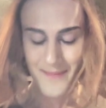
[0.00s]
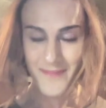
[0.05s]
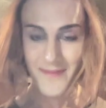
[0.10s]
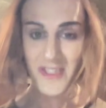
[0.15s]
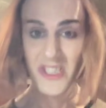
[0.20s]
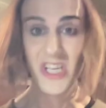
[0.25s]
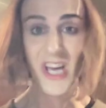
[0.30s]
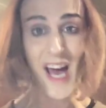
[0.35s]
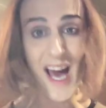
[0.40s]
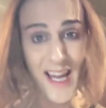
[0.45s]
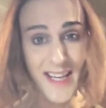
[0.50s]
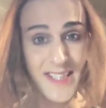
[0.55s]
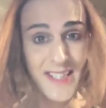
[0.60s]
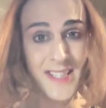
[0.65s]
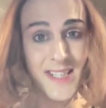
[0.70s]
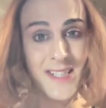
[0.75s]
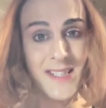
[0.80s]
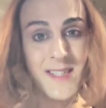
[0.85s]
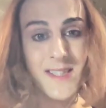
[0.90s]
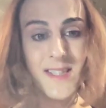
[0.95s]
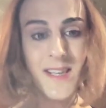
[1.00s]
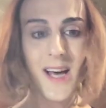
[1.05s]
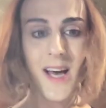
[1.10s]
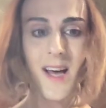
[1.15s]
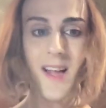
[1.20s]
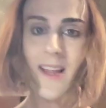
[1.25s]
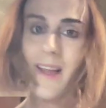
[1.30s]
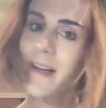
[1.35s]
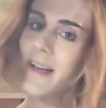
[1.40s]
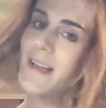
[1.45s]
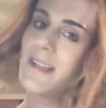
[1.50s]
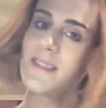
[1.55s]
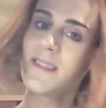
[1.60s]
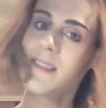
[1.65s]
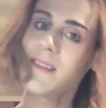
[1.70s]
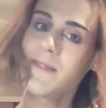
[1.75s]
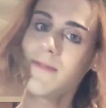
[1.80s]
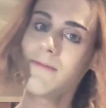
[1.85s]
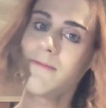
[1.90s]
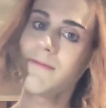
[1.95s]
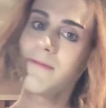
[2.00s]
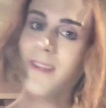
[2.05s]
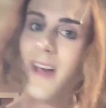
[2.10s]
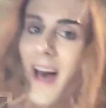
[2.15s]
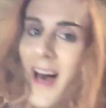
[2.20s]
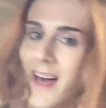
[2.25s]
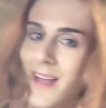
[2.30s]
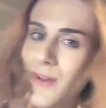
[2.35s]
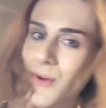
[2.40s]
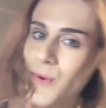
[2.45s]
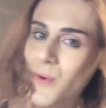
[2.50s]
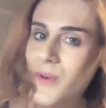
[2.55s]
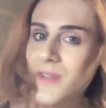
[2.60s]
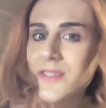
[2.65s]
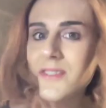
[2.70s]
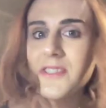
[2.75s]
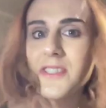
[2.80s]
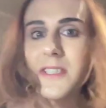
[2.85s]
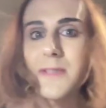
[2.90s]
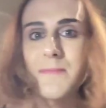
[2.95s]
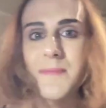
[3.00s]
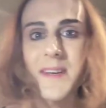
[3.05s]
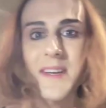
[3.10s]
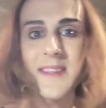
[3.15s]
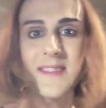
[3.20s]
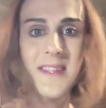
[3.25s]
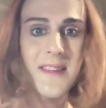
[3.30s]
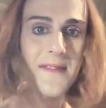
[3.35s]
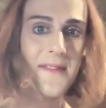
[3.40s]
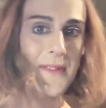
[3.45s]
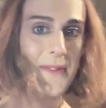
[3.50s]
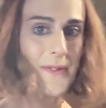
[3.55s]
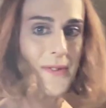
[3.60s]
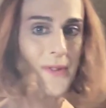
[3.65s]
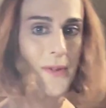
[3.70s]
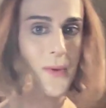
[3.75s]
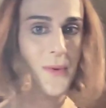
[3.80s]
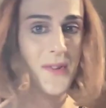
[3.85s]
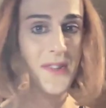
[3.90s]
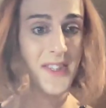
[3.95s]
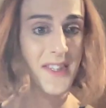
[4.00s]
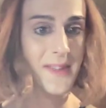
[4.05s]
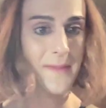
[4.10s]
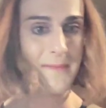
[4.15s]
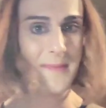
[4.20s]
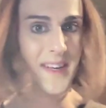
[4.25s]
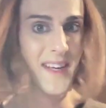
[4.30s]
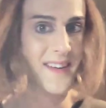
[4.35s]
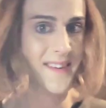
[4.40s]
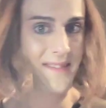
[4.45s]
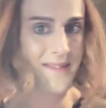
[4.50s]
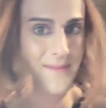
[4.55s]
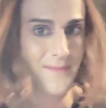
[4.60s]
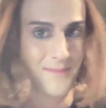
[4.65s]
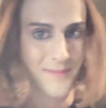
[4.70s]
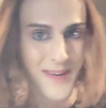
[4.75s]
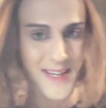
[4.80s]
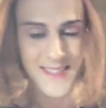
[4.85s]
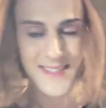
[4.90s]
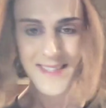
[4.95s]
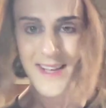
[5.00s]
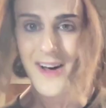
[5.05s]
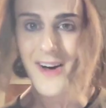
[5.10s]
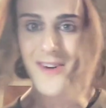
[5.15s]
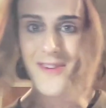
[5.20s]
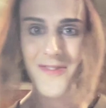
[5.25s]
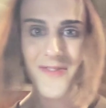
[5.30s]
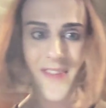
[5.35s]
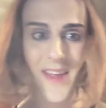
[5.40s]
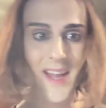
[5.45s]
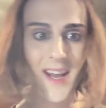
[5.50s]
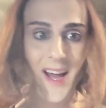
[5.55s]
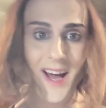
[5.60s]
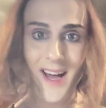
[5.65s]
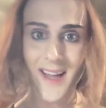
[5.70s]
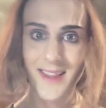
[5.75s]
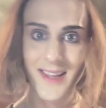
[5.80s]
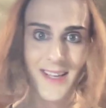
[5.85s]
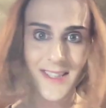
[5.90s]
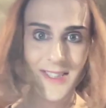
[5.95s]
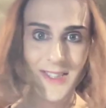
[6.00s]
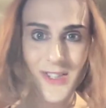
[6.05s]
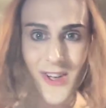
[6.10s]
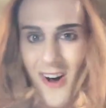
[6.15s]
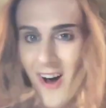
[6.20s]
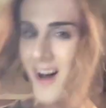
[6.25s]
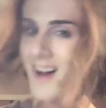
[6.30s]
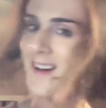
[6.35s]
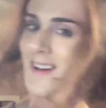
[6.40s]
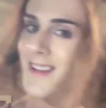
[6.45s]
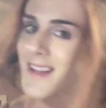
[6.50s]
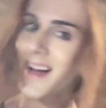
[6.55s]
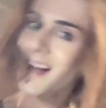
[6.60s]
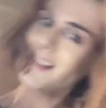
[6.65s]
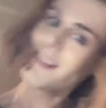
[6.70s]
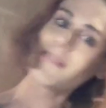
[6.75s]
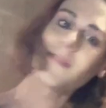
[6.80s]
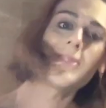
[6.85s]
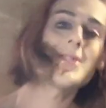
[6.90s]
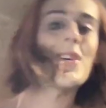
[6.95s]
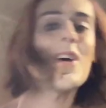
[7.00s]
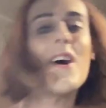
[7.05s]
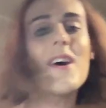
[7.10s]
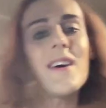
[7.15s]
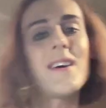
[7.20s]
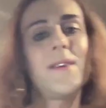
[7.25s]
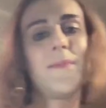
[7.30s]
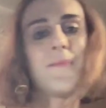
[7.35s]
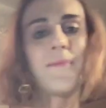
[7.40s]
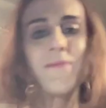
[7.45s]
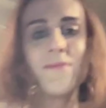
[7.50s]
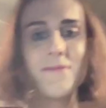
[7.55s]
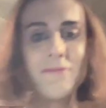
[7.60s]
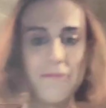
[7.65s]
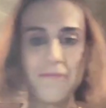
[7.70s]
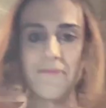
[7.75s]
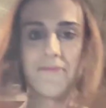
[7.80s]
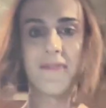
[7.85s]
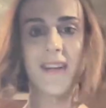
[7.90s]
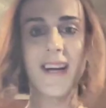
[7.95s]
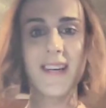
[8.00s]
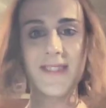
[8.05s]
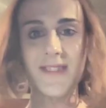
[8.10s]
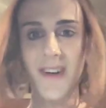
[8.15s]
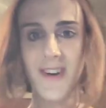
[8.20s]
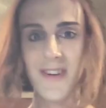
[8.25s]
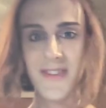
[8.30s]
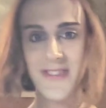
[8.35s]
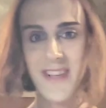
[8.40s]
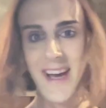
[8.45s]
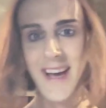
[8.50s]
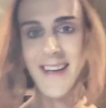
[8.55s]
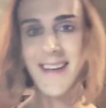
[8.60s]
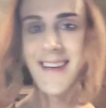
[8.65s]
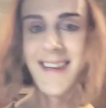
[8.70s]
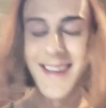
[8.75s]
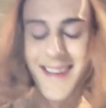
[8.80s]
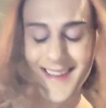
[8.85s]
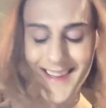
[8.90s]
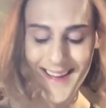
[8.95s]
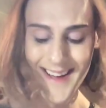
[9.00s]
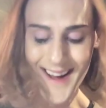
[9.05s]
chattiness. Is it that, or is it just because I feel so good being myself that I like to talk? I love to talk. I could talk all day.